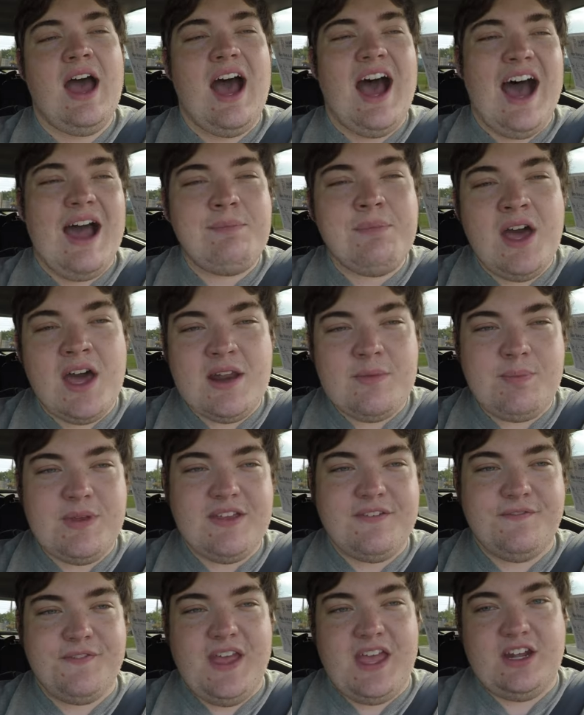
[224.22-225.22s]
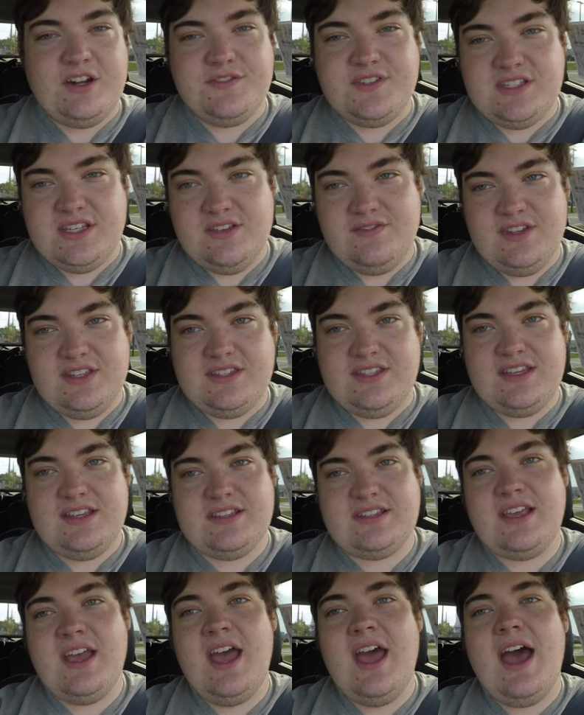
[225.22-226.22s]
I'm not a big fan of
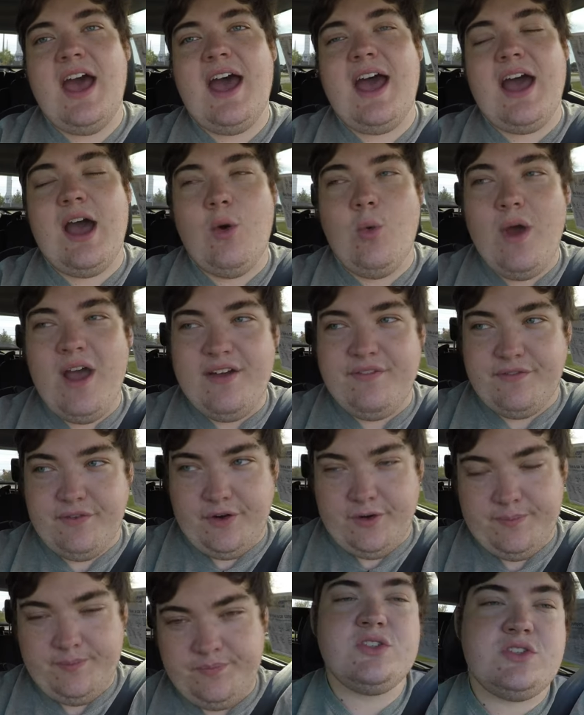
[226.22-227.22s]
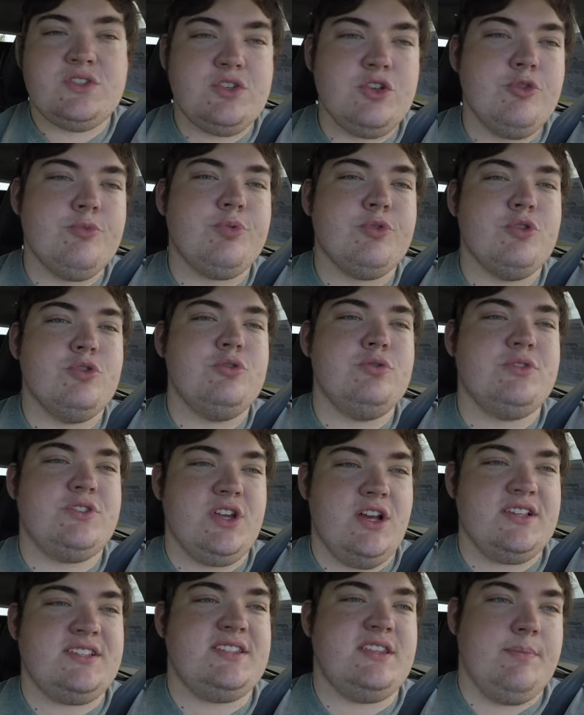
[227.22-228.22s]
CVTs. However, Subaru
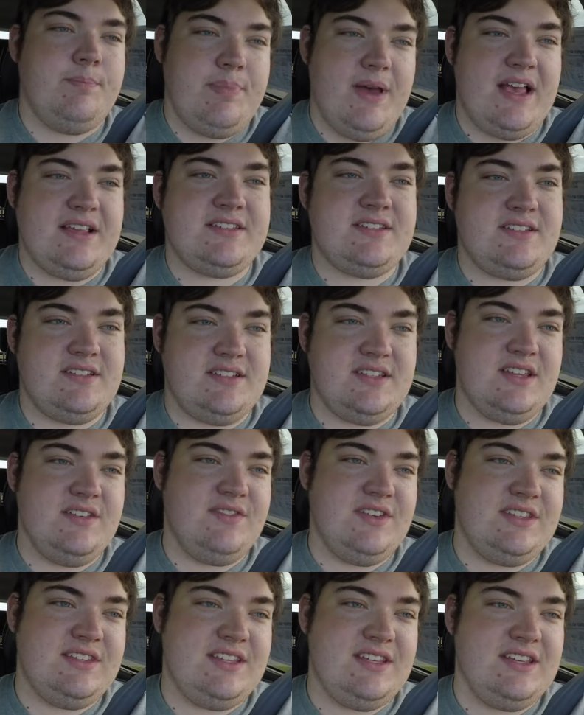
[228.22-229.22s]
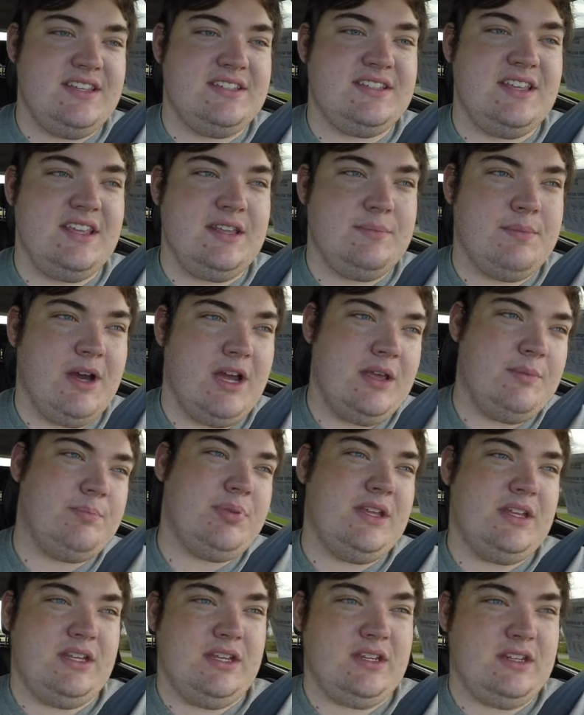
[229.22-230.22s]
does the best CVTs in my
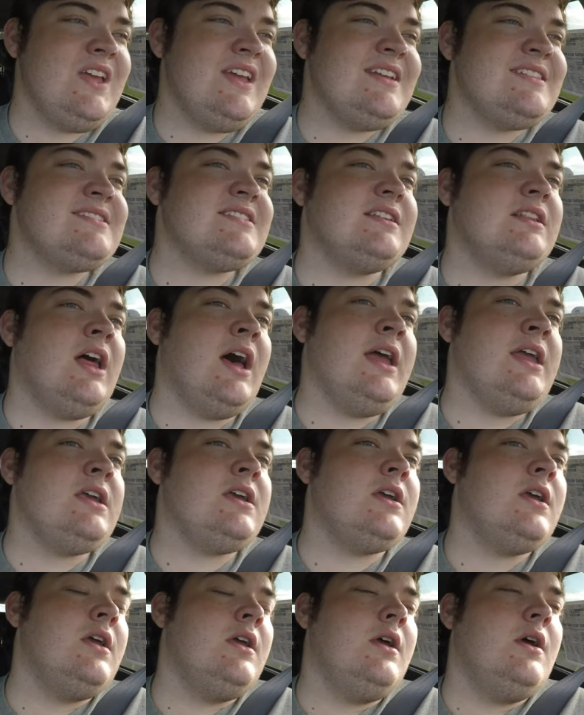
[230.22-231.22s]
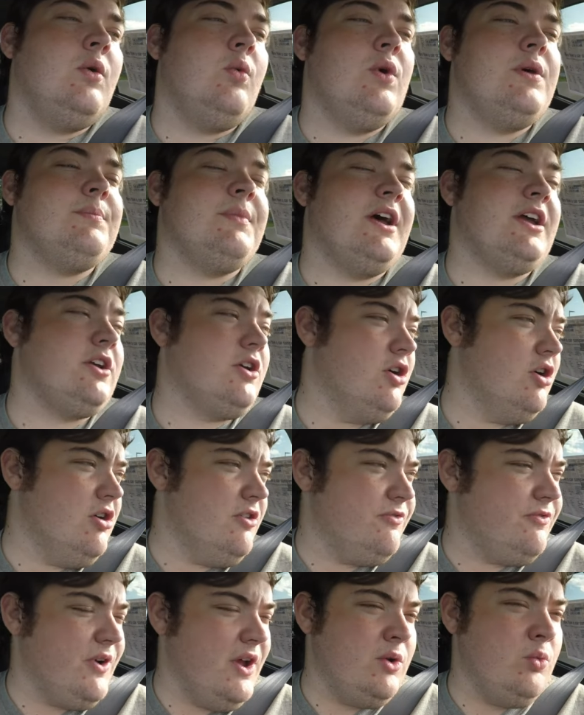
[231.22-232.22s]
opinion. It's like when my
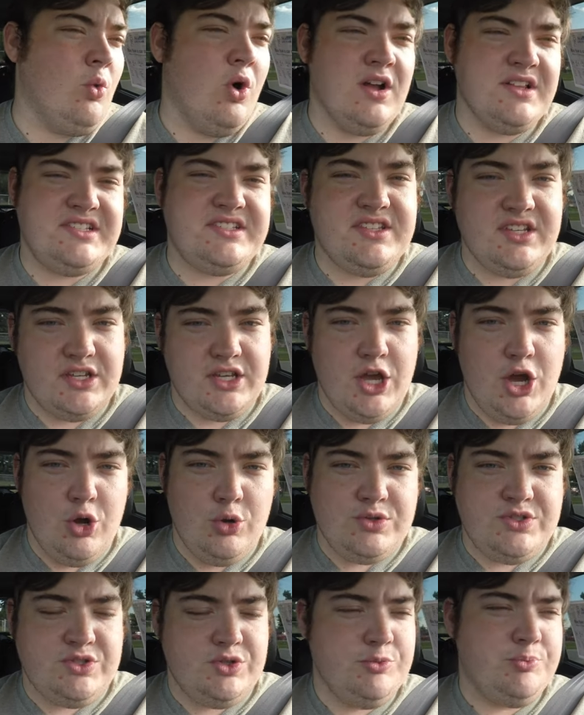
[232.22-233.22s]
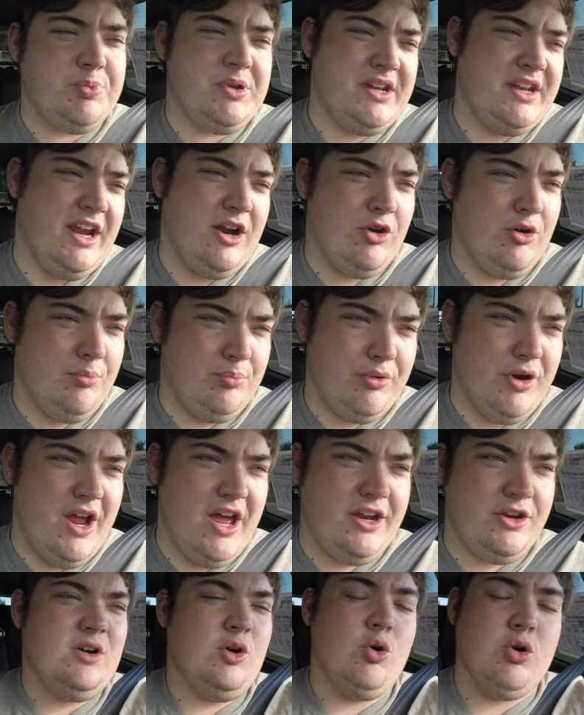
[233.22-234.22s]
girlfriend wants to go to Panera
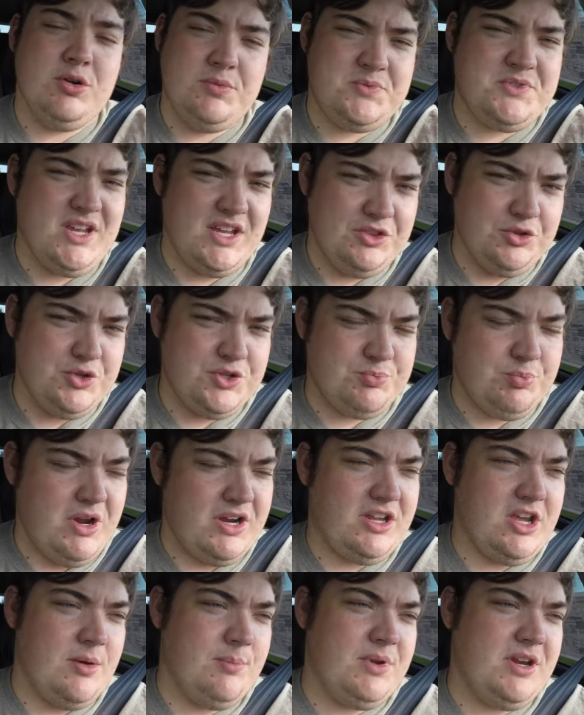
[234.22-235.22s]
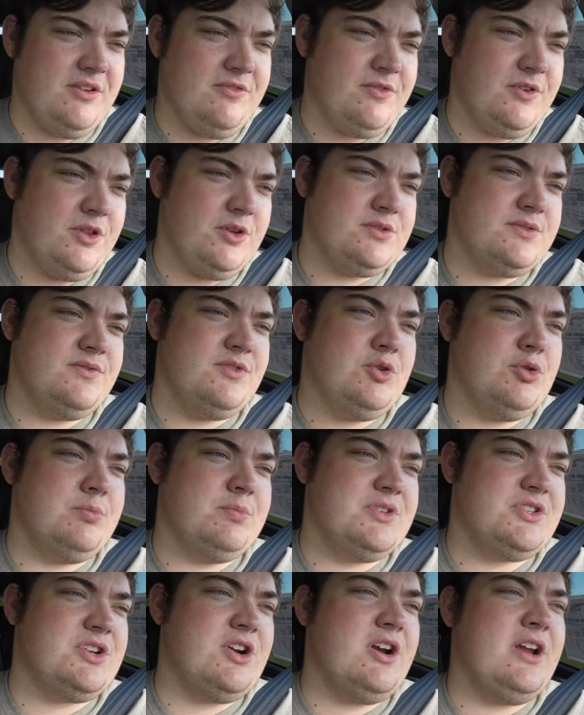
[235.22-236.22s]
Bread or St. Louis Bread Company for those of you in
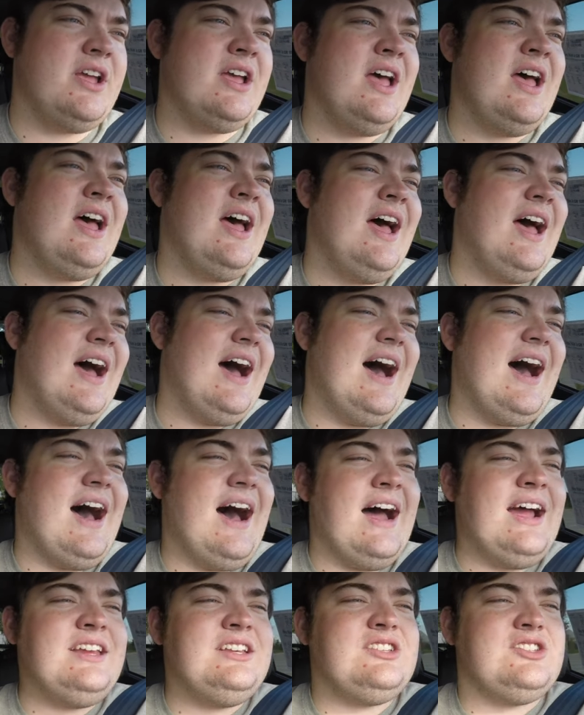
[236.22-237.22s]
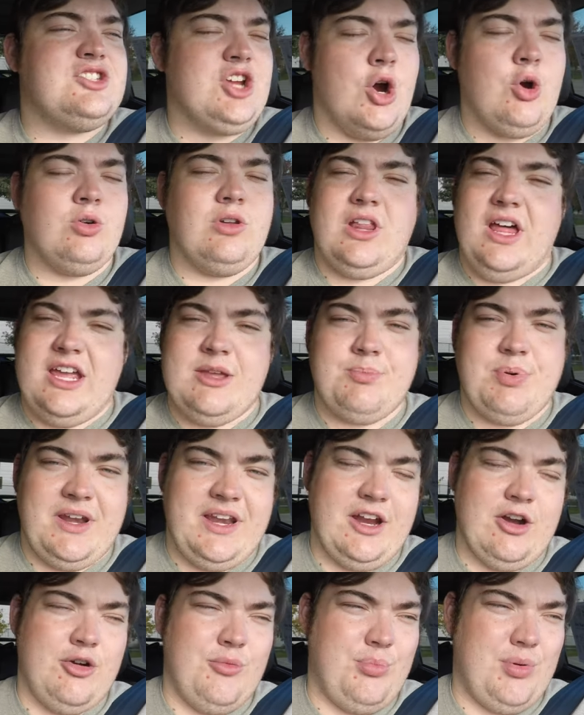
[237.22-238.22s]
Missouri. I don't like
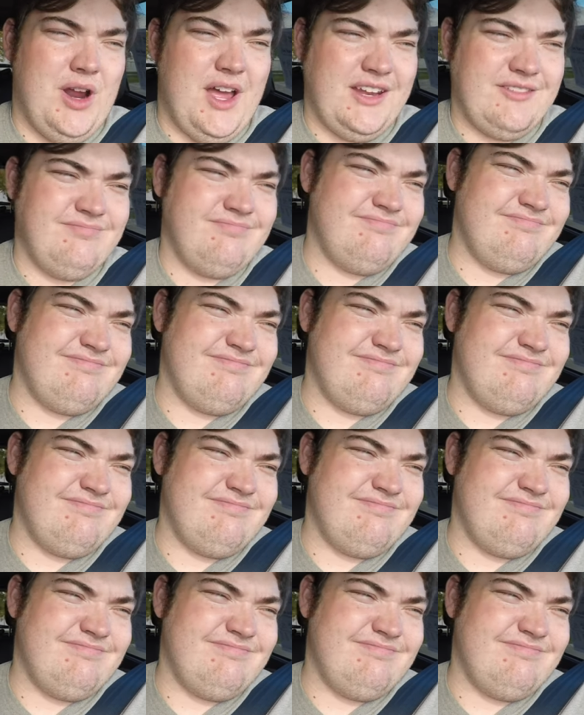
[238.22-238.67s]
Panera Bread.